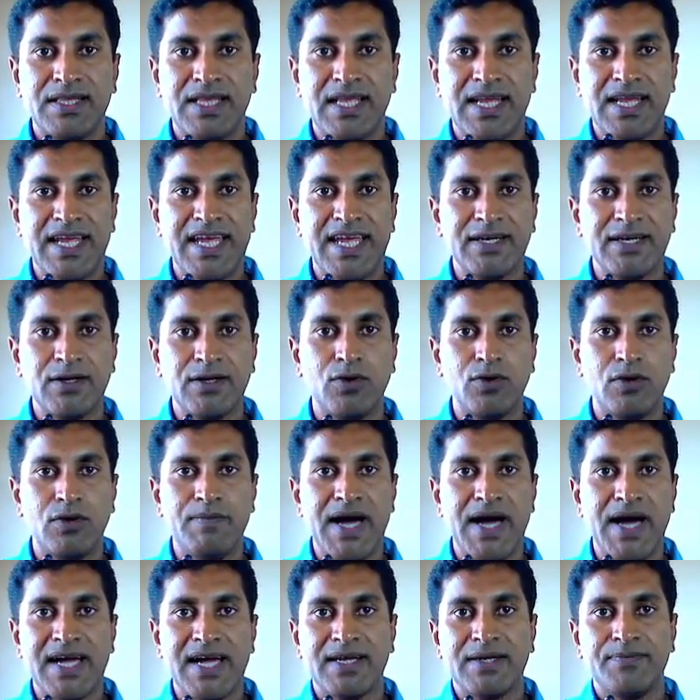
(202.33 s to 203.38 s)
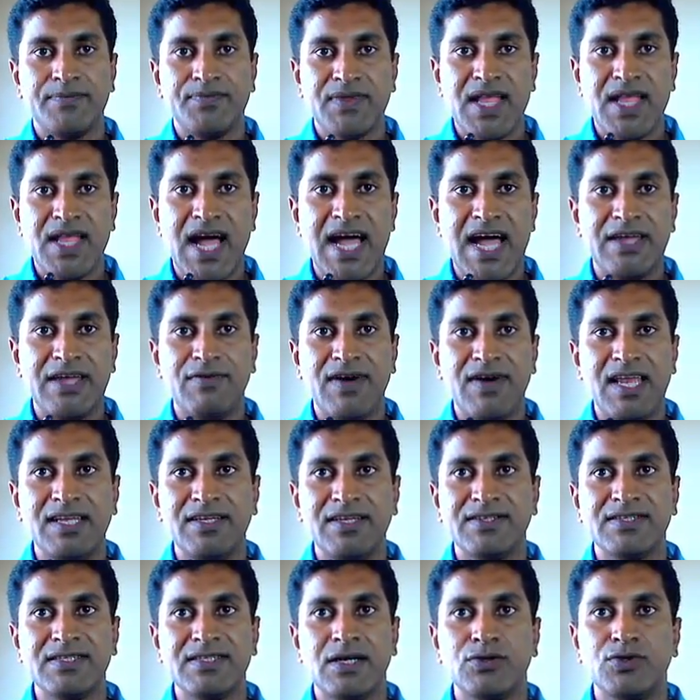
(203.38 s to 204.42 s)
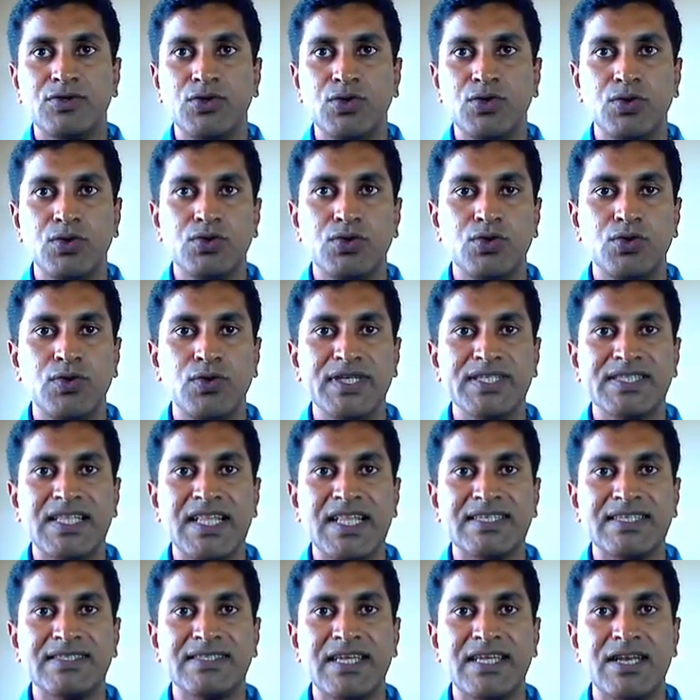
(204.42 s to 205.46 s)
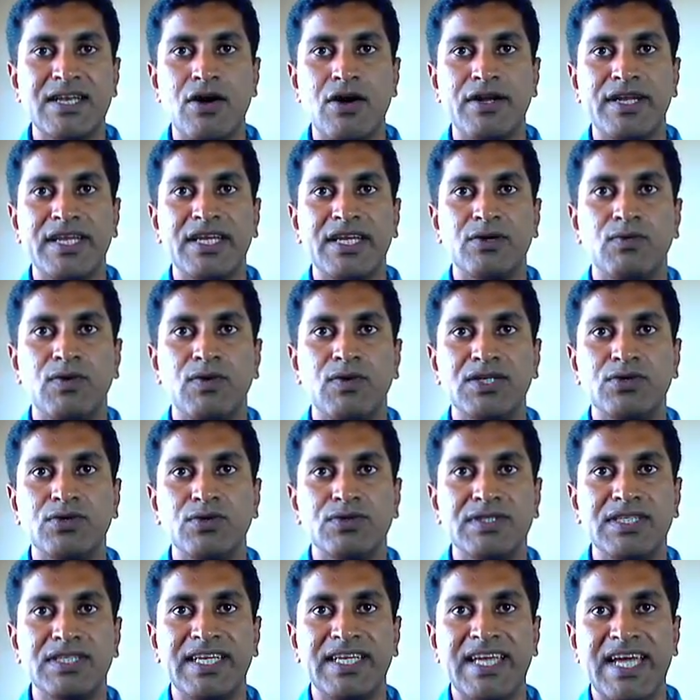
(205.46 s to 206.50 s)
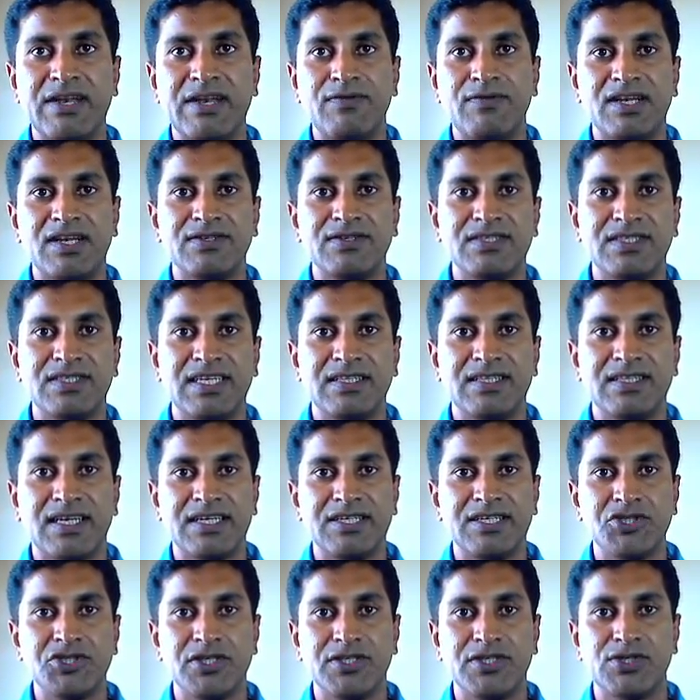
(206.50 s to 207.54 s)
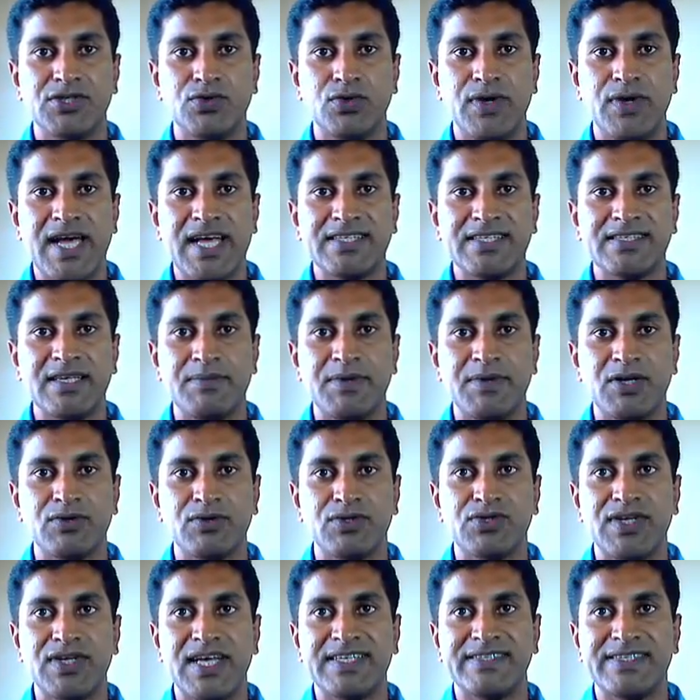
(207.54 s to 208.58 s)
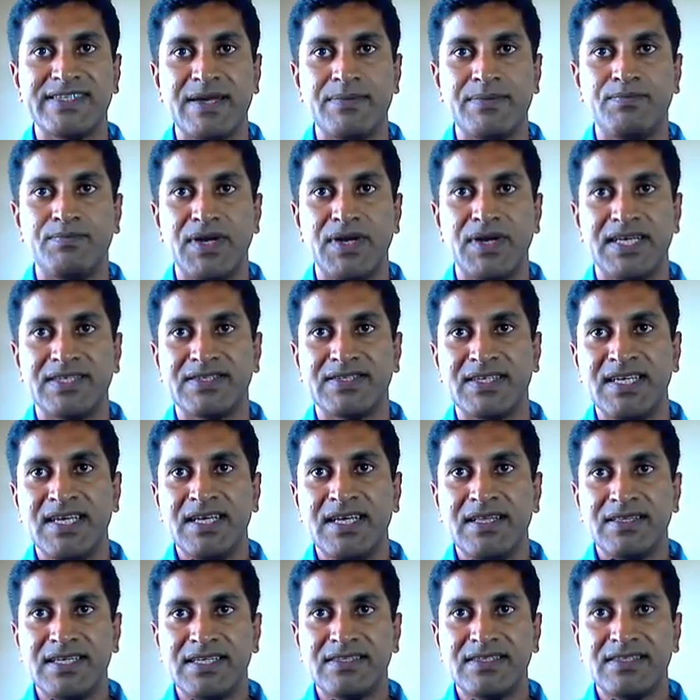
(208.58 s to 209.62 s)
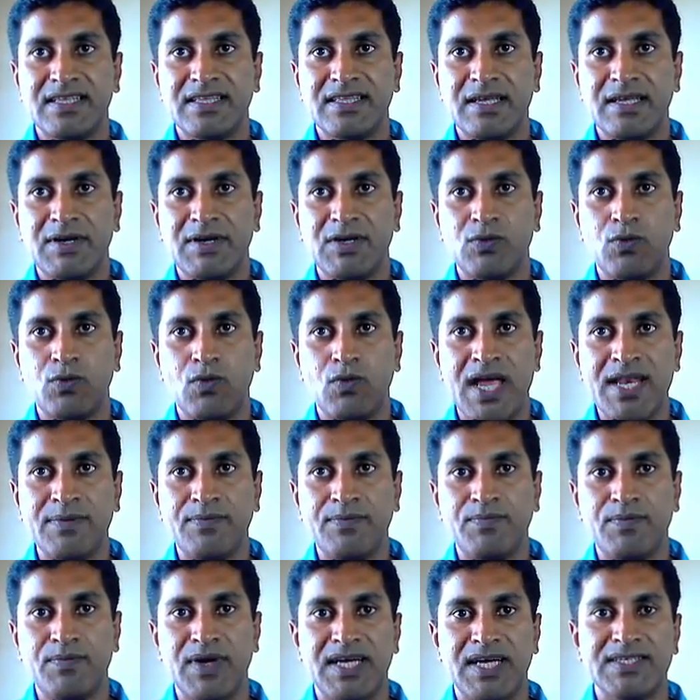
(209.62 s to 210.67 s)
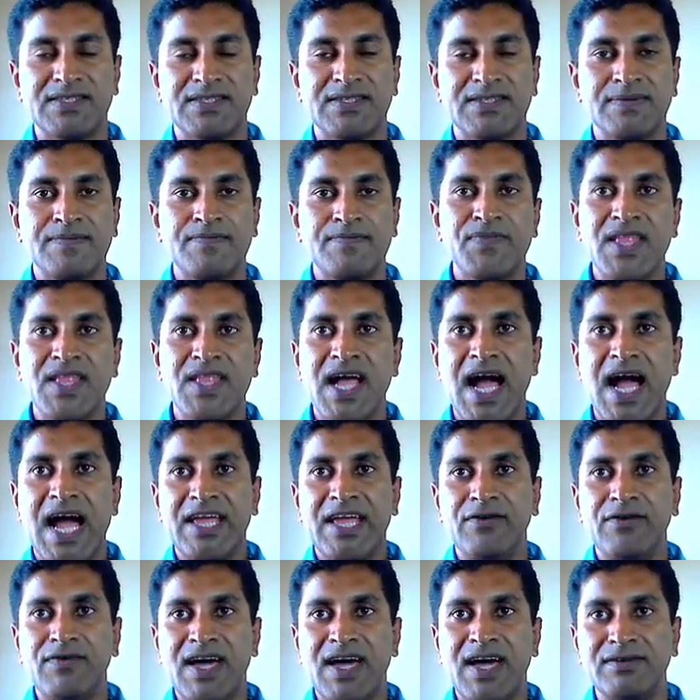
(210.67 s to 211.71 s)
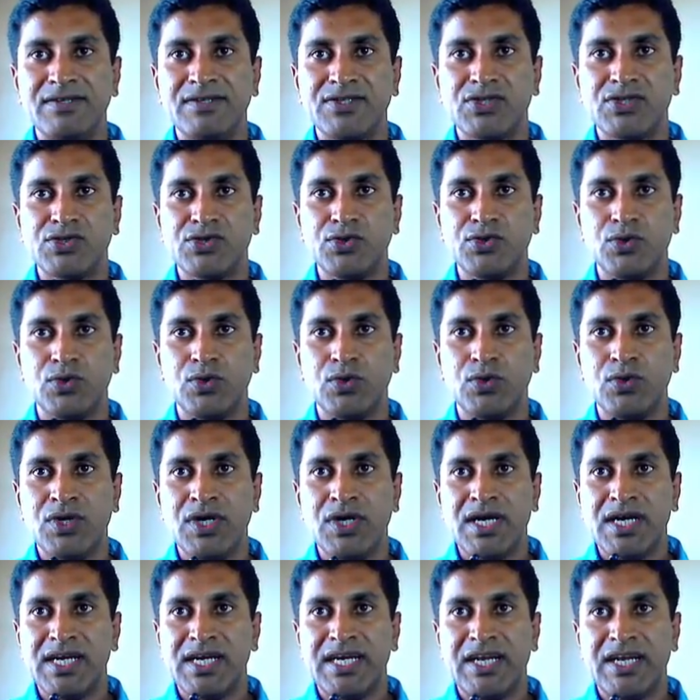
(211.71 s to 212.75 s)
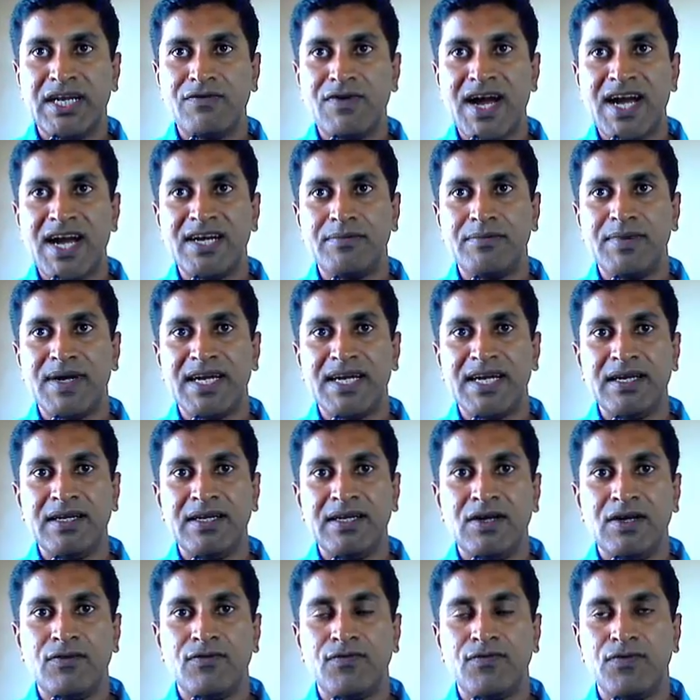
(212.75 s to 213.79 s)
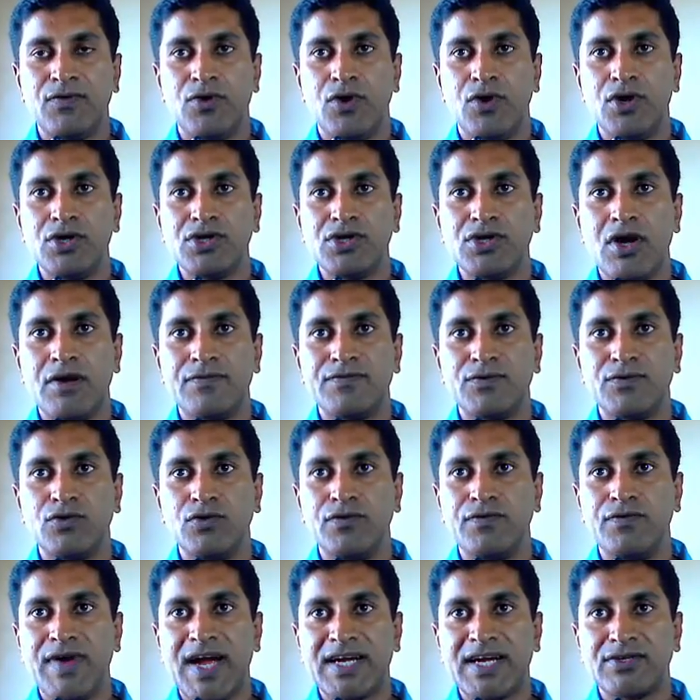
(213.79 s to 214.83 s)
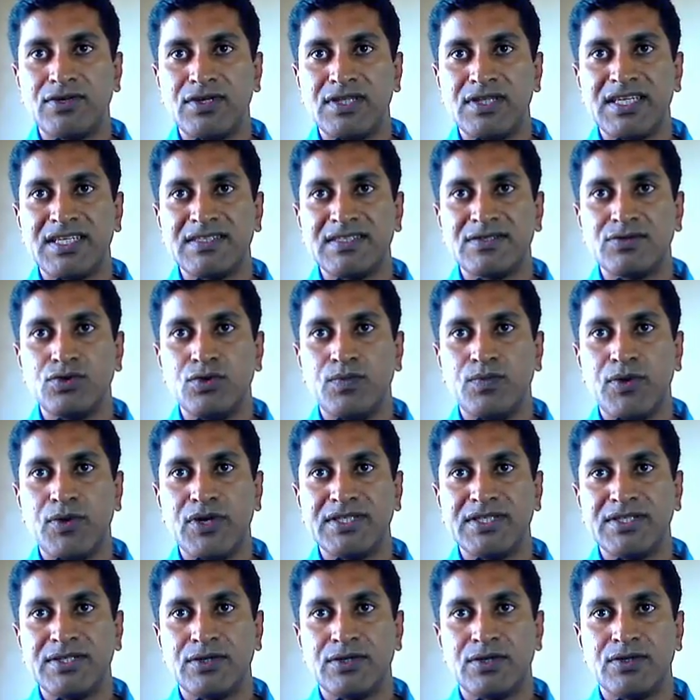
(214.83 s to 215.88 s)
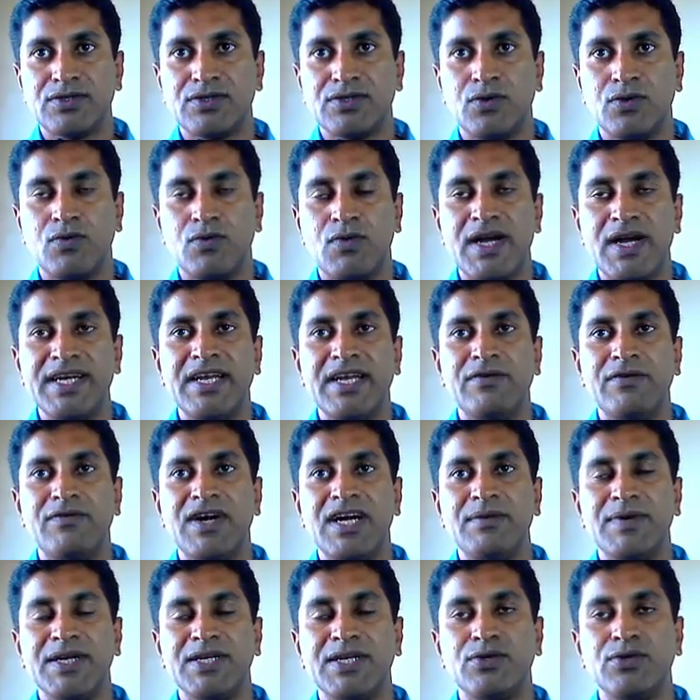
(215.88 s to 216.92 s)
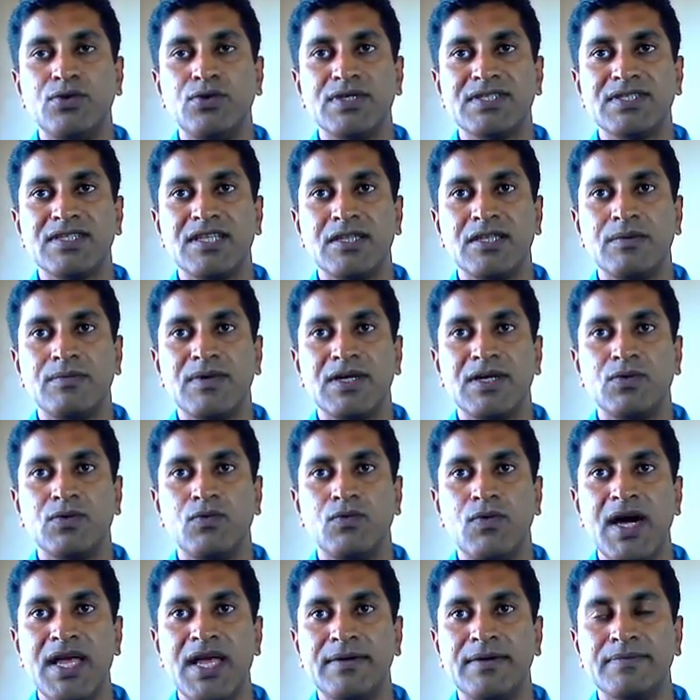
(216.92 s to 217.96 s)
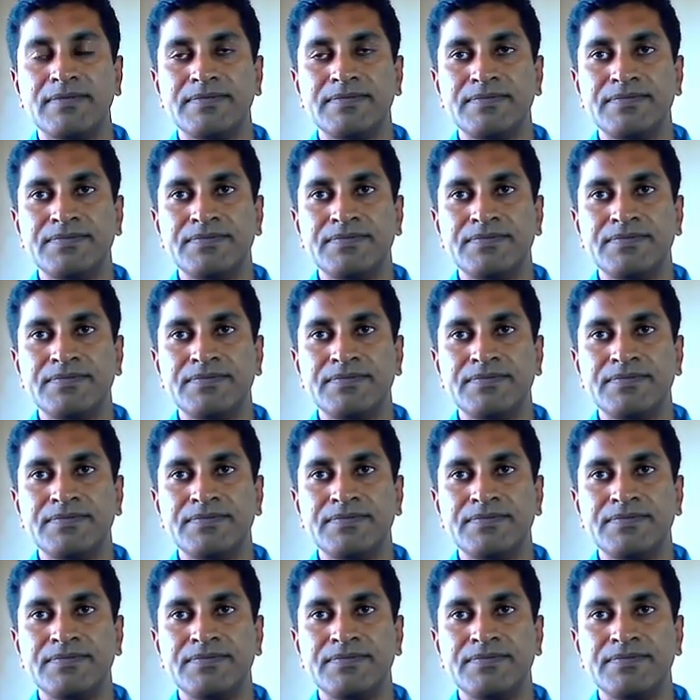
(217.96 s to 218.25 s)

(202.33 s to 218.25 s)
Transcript: Then again go back. I value is now 2. 2 is less than or equal to 3. N value is 3. The condition is true. Sm equals to Sm plus. That is nothing but 1 plus I value is 2 divided by float of 2 factorial, that is 2.0. So 1 divided by 2 is nothing but 1.